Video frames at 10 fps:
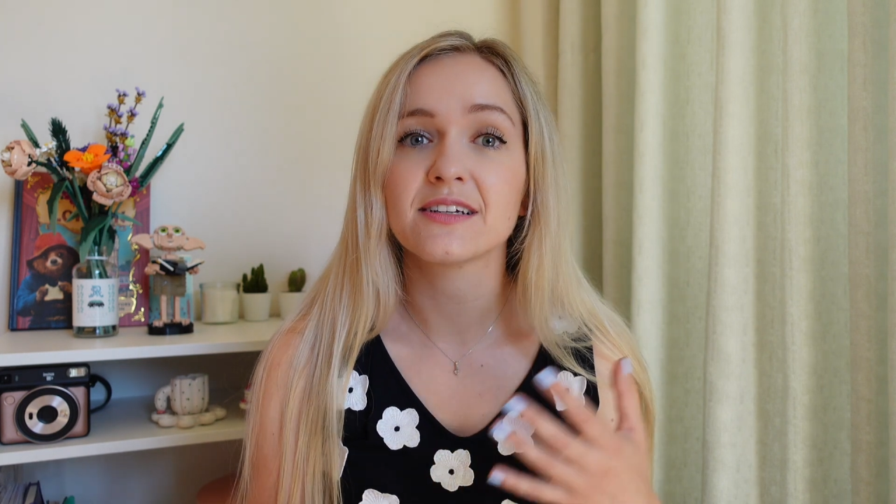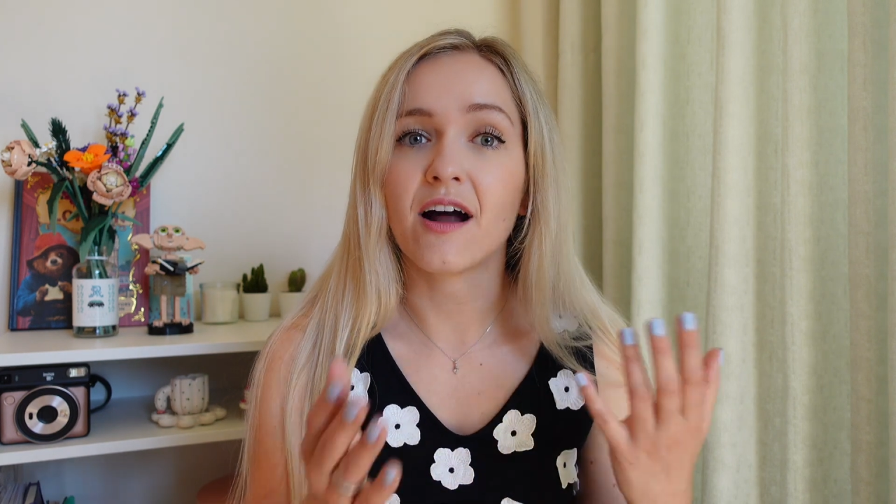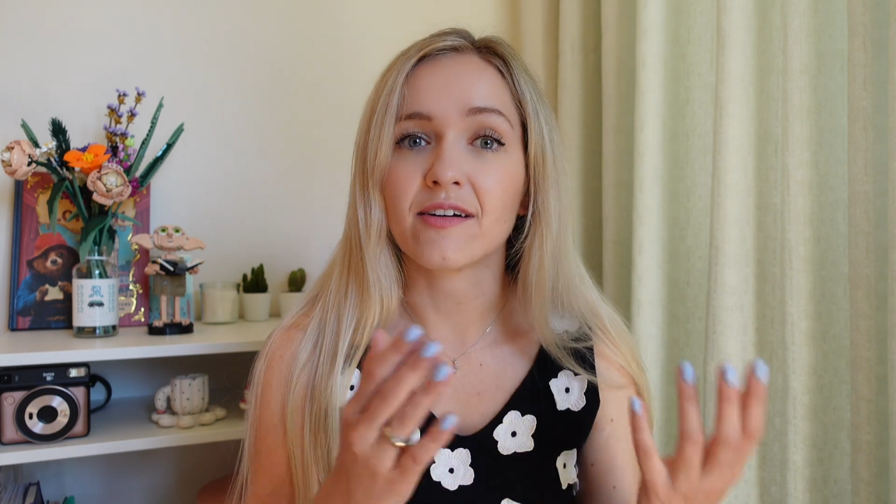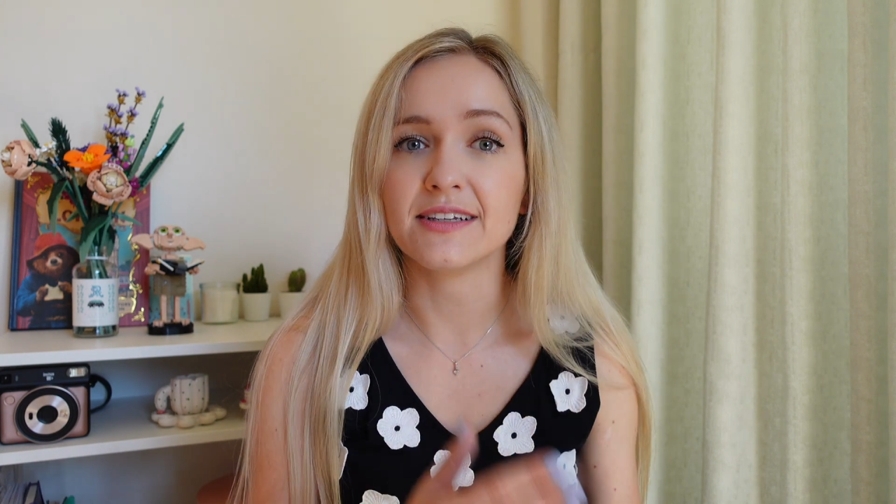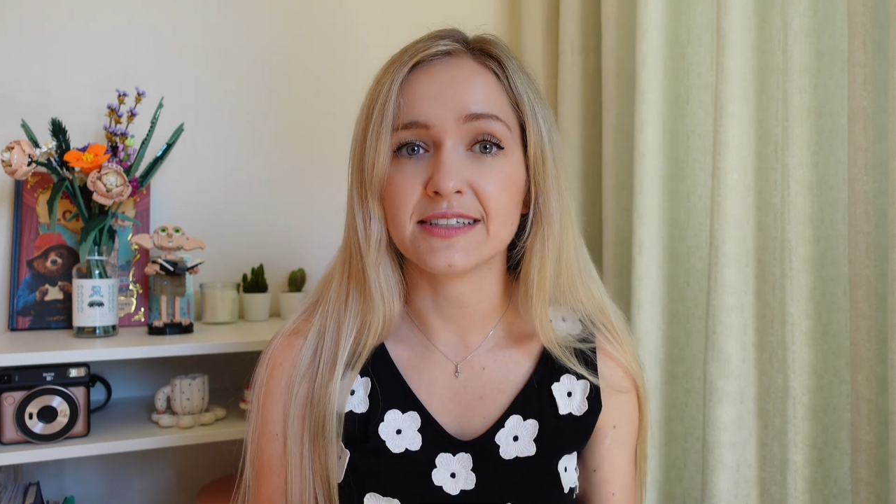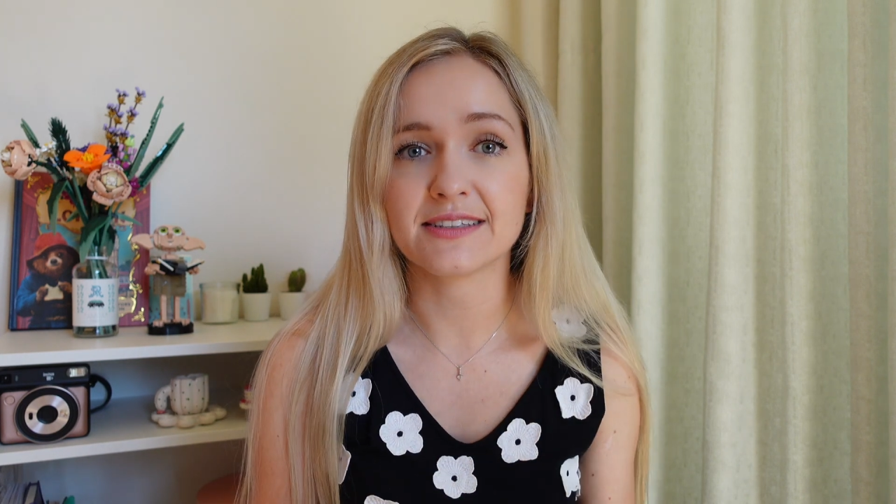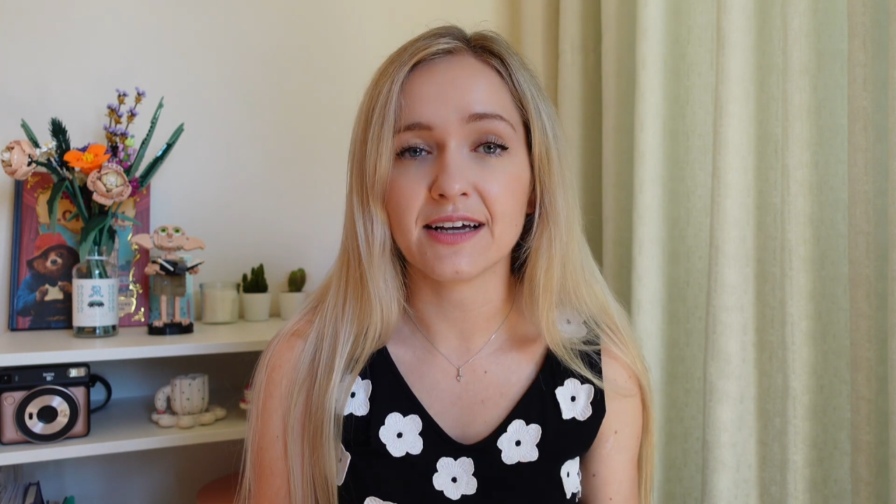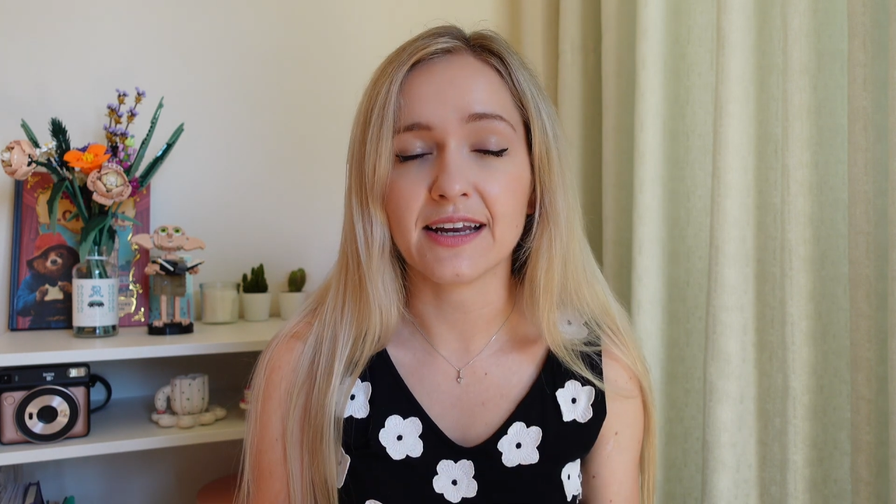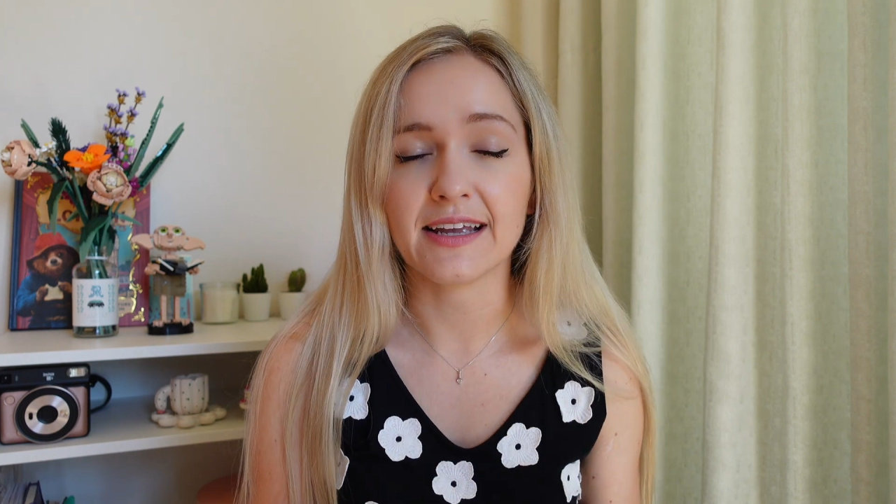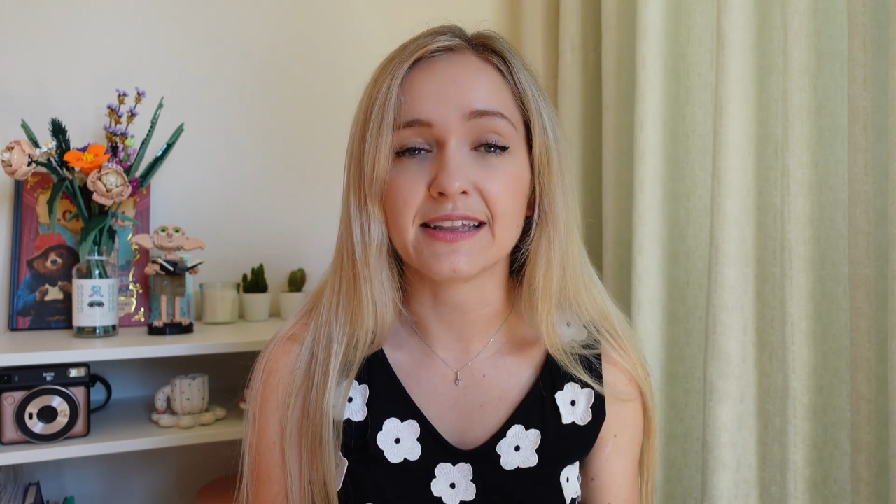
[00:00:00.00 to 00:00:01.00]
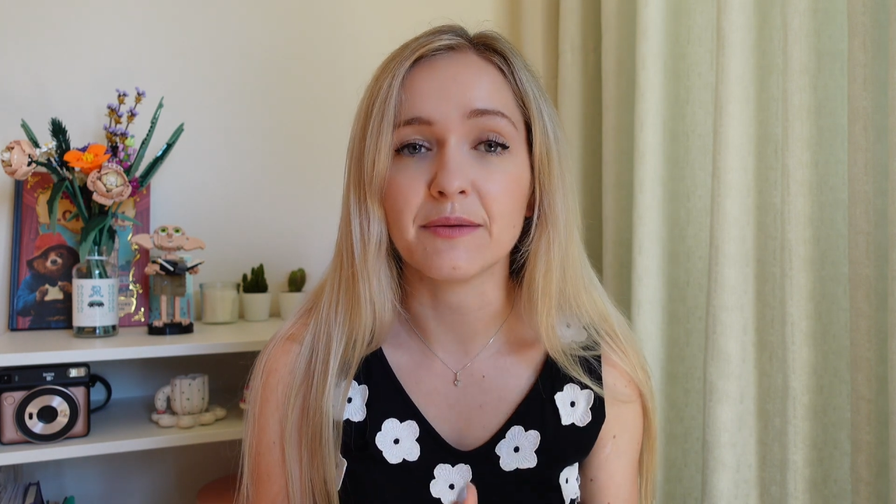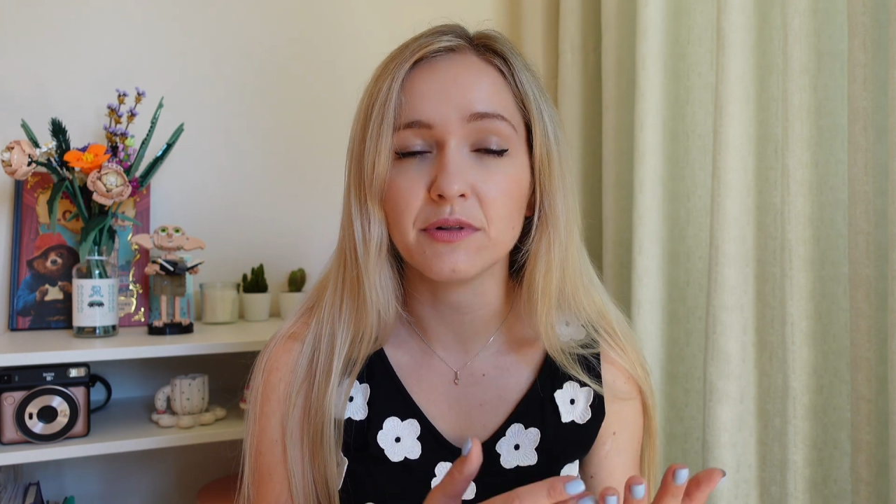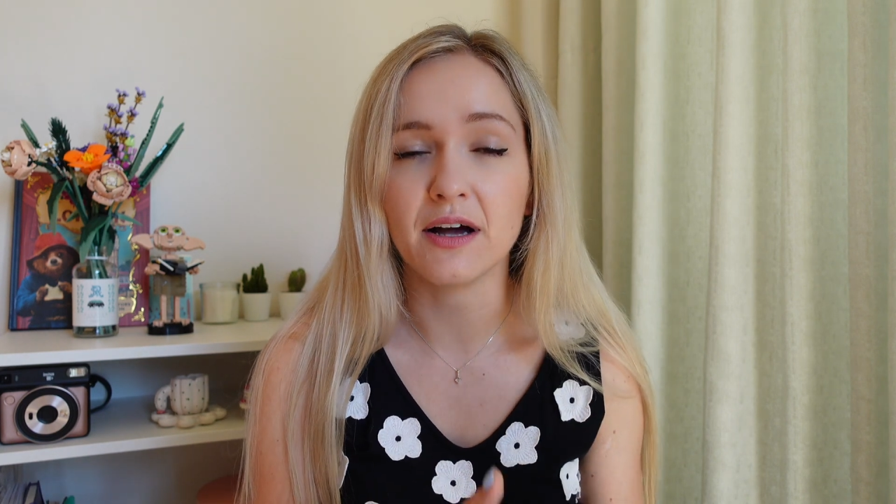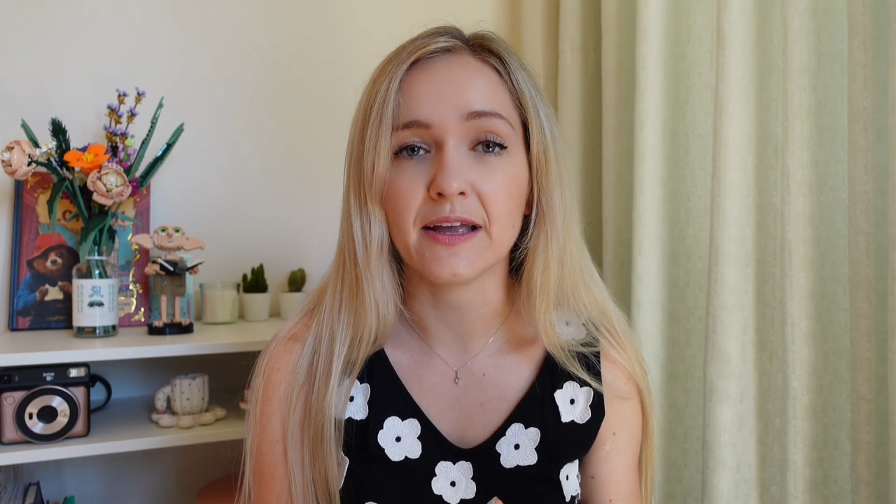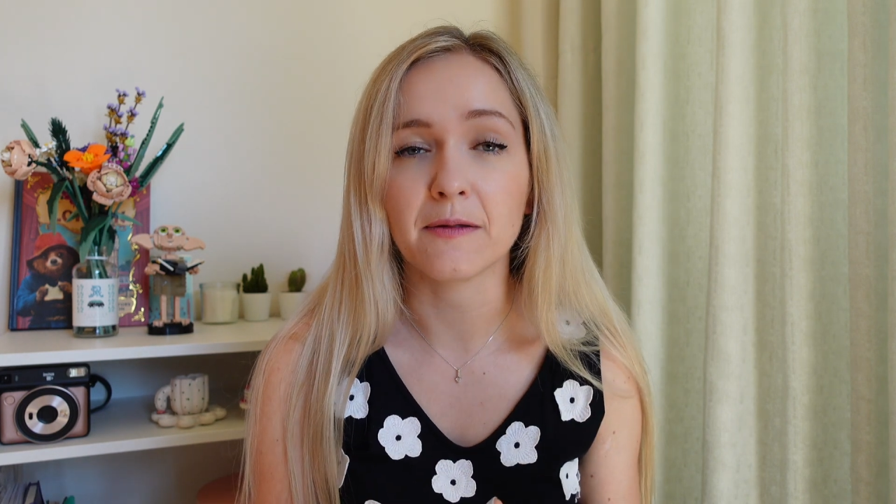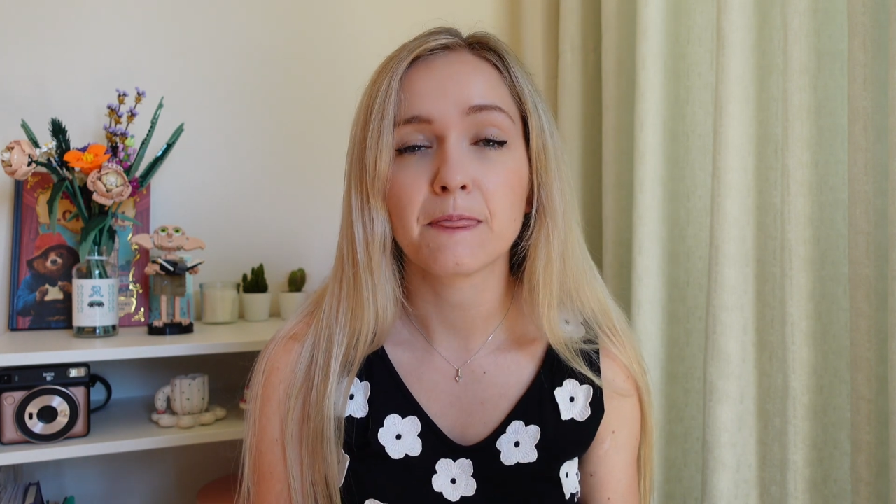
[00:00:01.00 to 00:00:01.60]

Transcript: currently studying and applying.